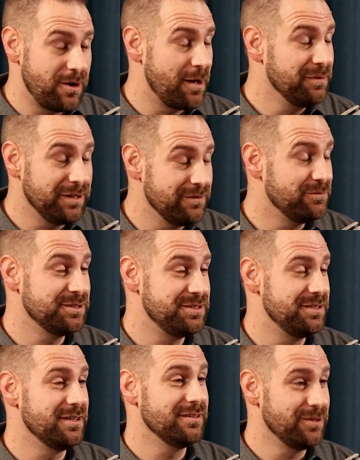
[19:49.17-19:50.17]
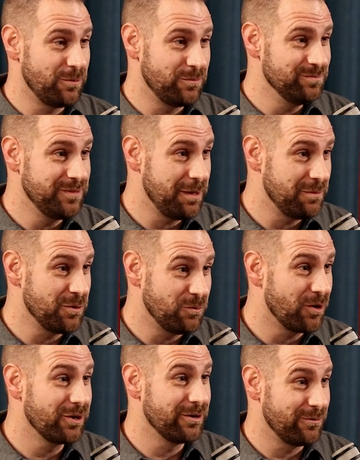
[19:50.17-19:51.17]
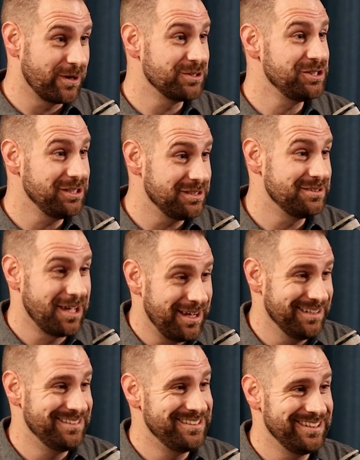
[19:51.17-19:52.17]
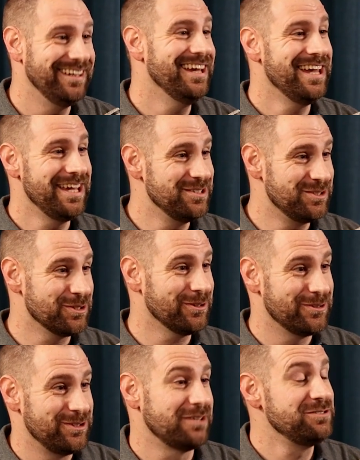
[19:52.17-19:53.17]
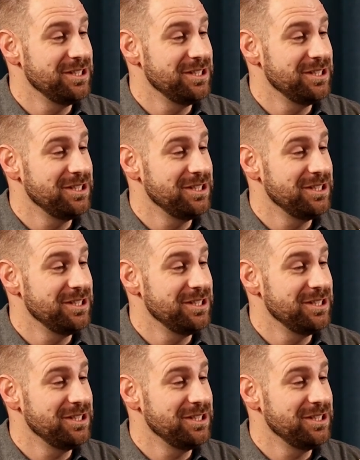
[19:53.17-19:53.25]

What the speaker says: I believe, was the name of the worker where she decided to insert herself.